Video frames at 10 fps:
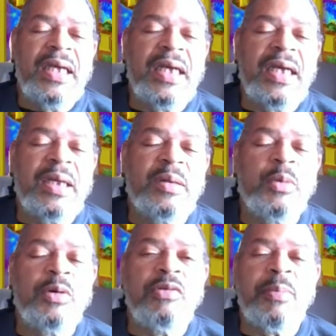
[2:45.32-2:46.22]
And
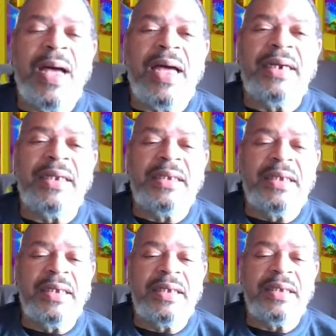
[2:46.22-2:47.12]
we're
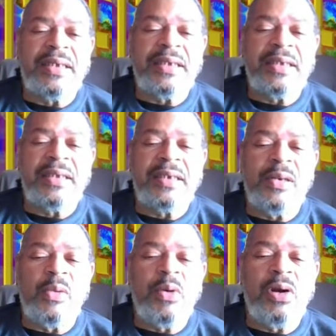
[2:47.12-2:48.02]
reminded
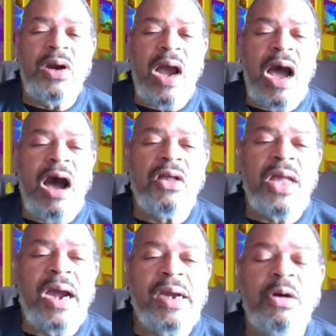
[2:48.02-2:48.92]
uh, where all
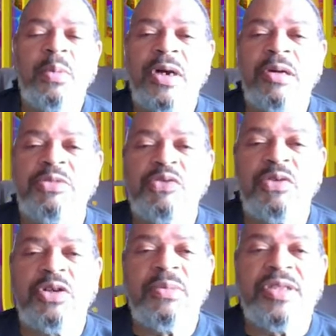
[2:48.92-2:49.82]
our help comes
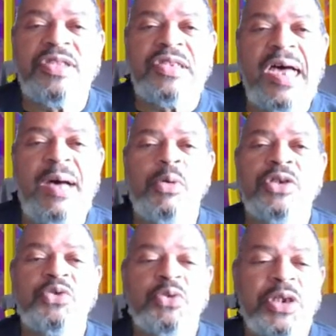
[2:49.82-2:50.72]
from in Psalm
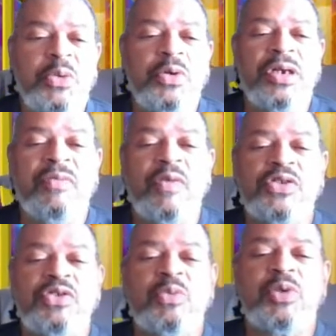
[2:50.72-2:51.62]
121,
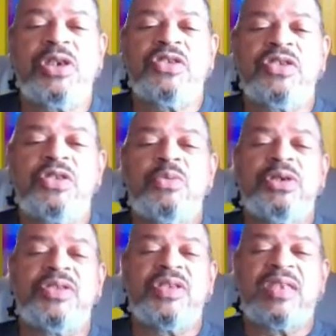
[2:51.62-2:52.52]
verses 1 and 2,
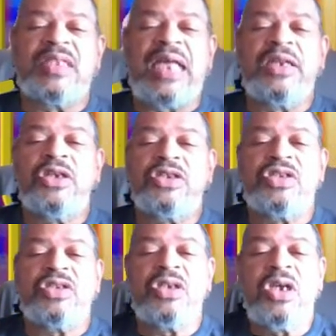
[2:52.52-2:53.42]
where it says, I look
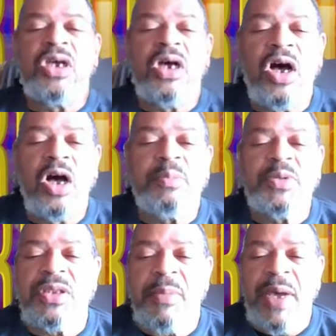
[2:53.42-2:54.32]
up
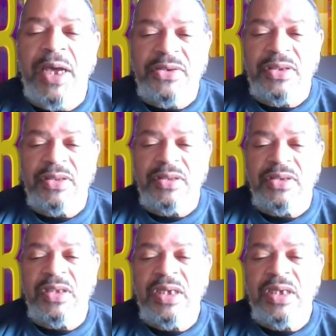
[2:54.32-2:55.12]
to the mountains.